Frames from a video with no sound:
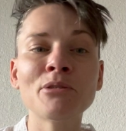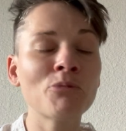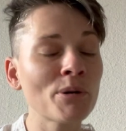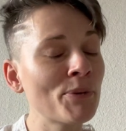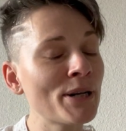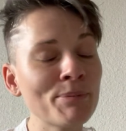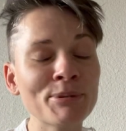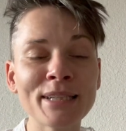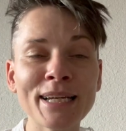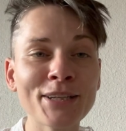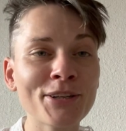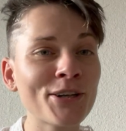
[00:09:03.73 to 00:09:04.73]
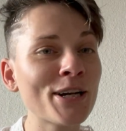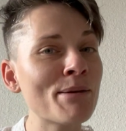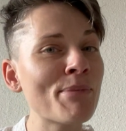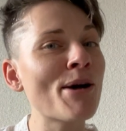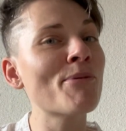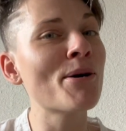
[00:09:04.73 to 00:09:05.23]
we're pretty particular
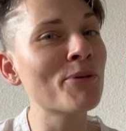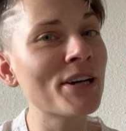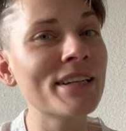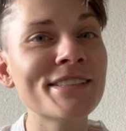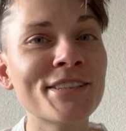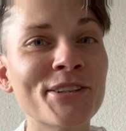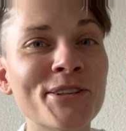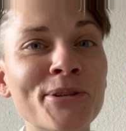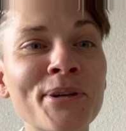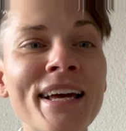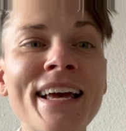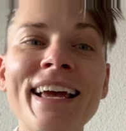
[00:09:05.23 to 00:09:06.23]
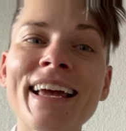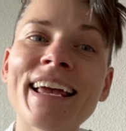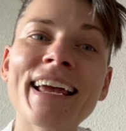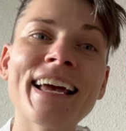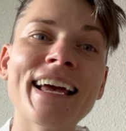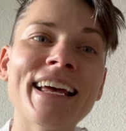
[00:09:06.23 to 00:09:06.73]
about what we're into.
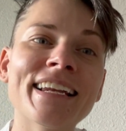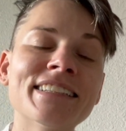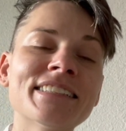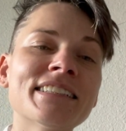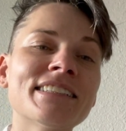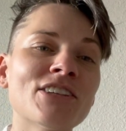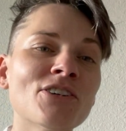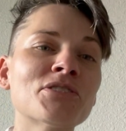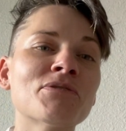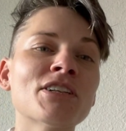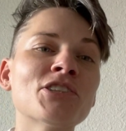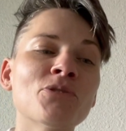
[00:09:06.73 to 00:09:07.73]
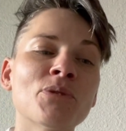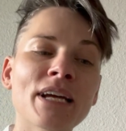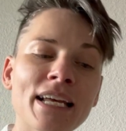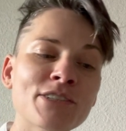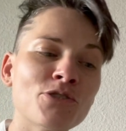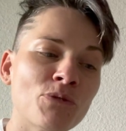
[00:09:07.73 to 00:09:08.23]
And those of us who were
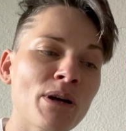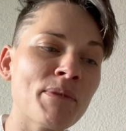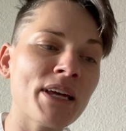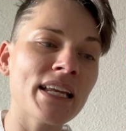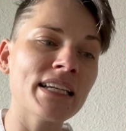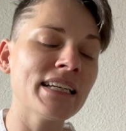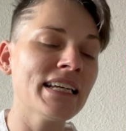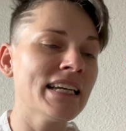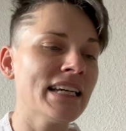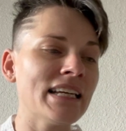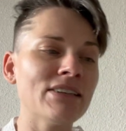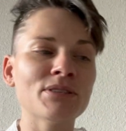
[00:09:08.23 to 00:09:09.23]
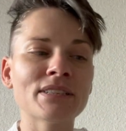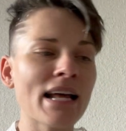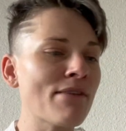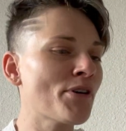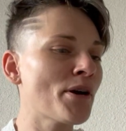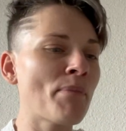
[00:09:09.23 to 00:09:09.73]
into women, it was
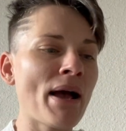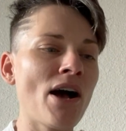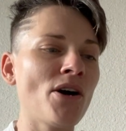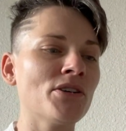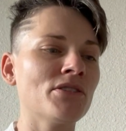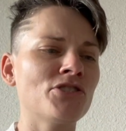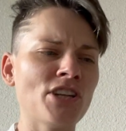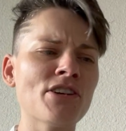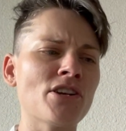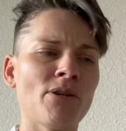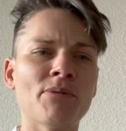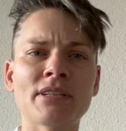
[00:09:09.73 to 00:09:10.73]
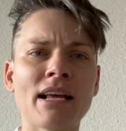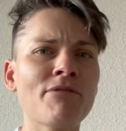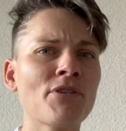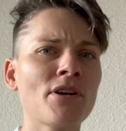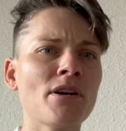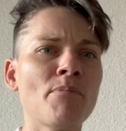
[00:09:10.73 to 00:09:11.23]
never about gender. It was
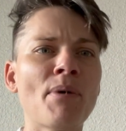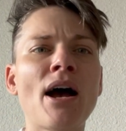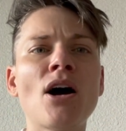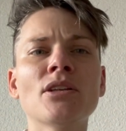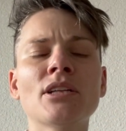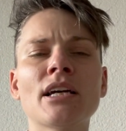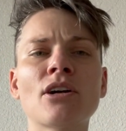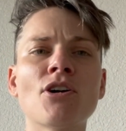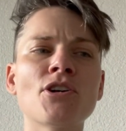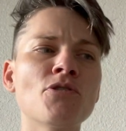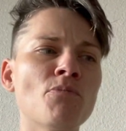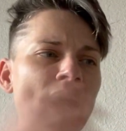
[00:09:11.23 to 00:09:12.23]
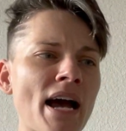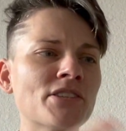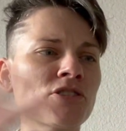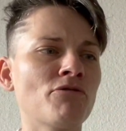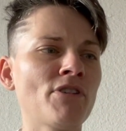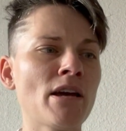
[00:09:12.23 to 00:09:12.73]
never about, like, are you
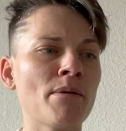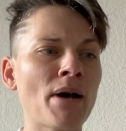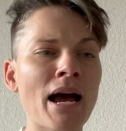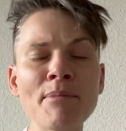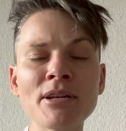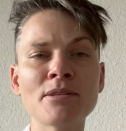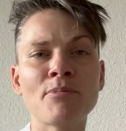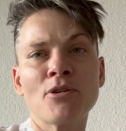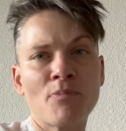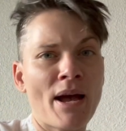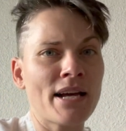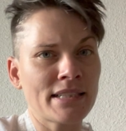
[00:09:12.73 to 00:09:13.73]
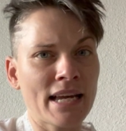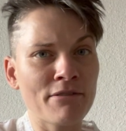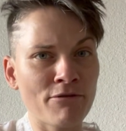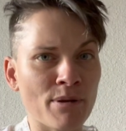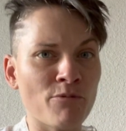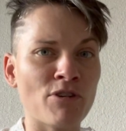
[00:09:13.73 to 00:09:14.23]
masc or femme? I'm into both masc and
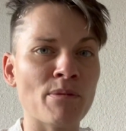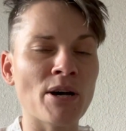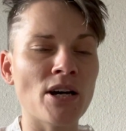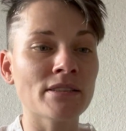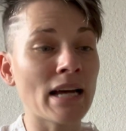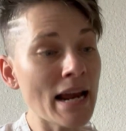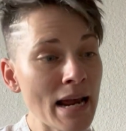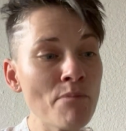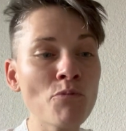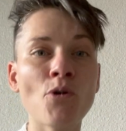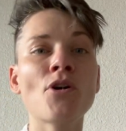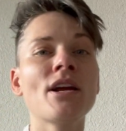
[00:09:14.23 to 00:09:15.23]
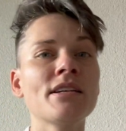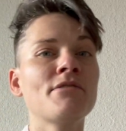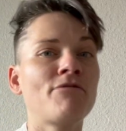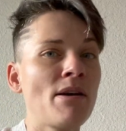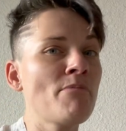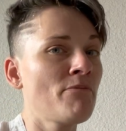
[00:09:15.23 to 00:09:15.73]
femme females. I am more into
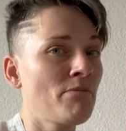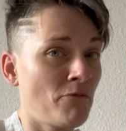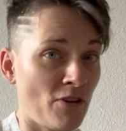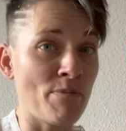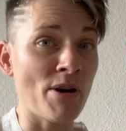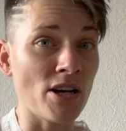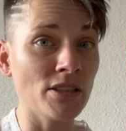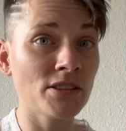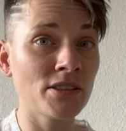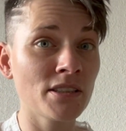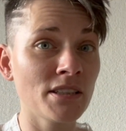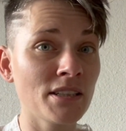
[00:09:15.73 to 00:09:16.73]
femme females.